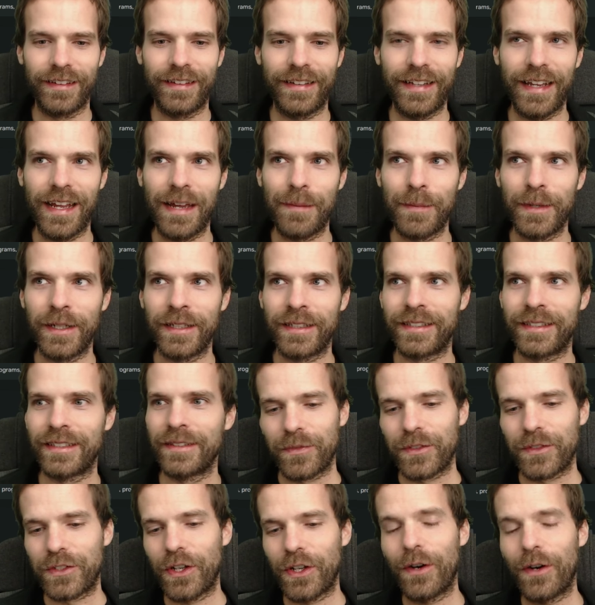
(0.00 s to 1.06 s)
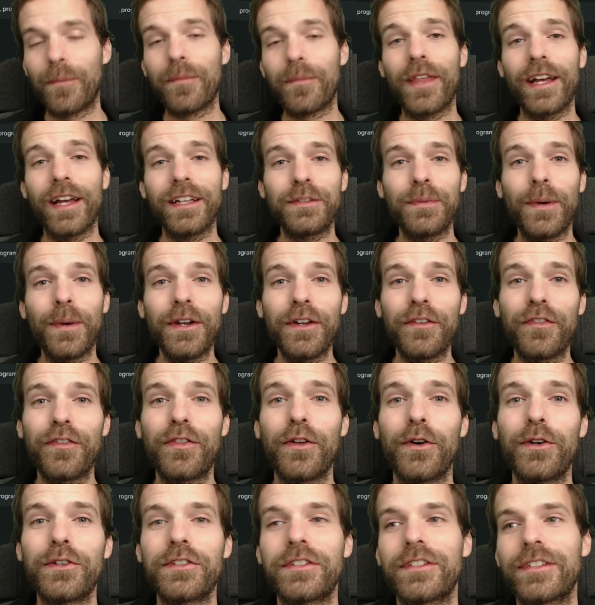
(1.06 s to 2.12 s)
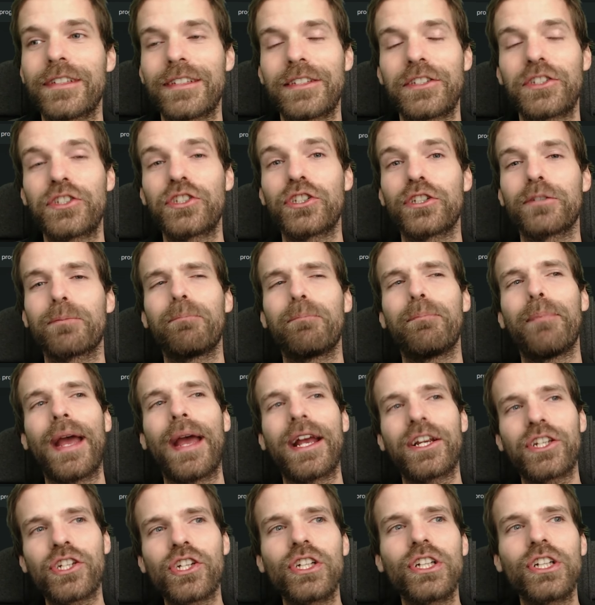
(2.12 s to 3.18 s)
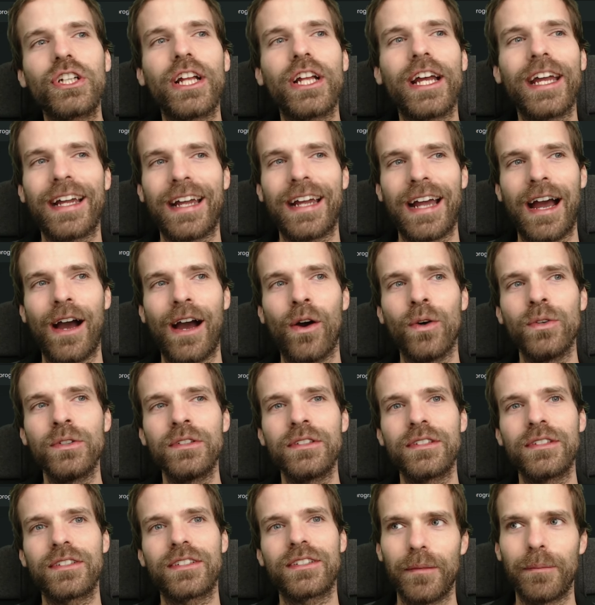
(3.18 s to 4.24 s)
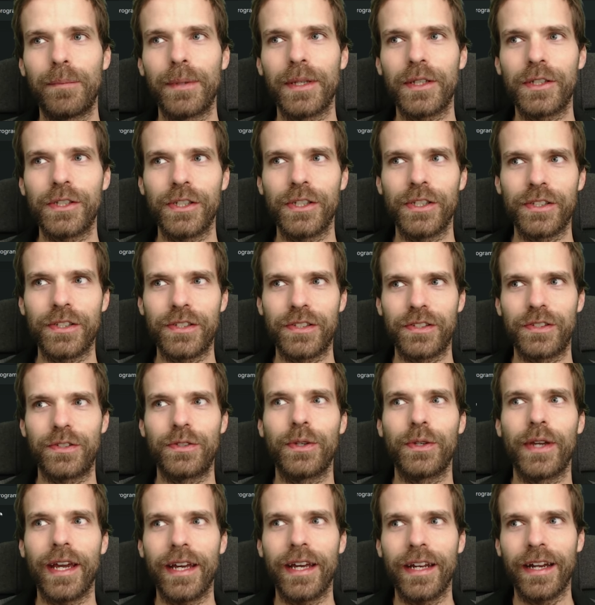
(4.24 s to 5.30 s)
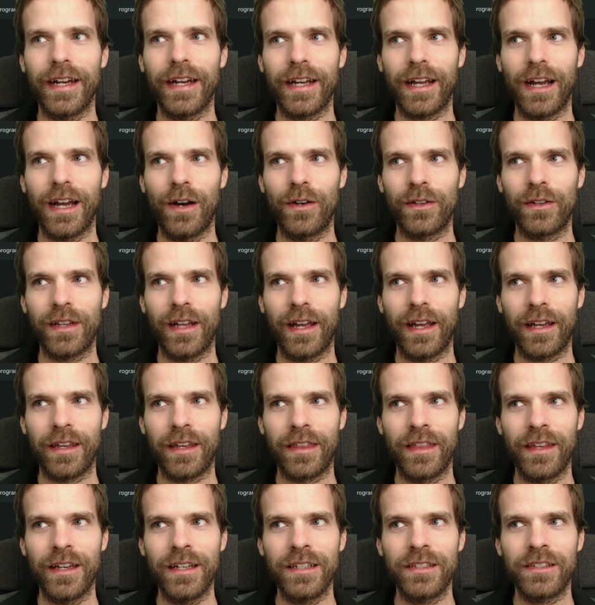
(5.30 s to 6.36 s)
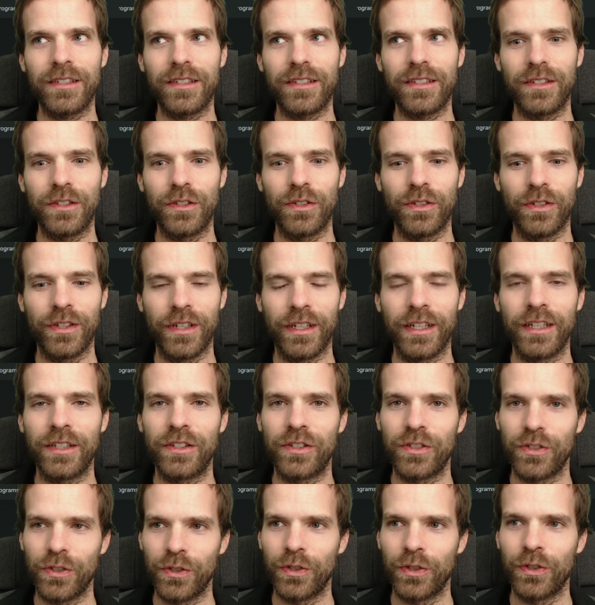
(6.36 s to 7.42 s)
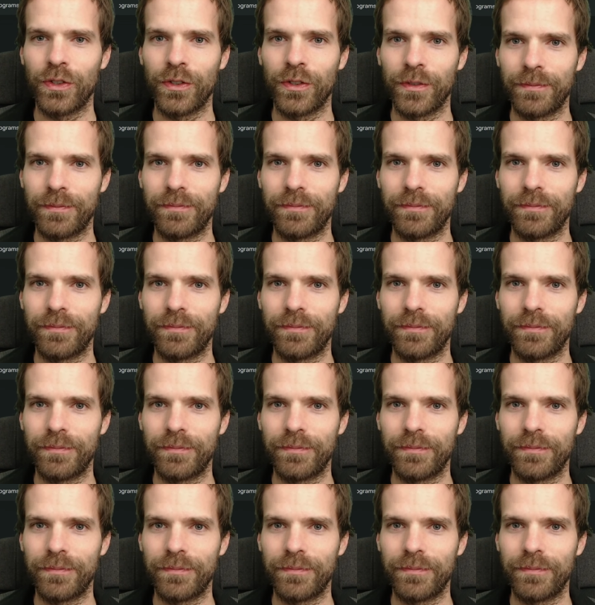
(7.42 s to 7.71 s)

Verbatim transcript: Damn it. So that's one of those special accounts, because to get an account like this you need to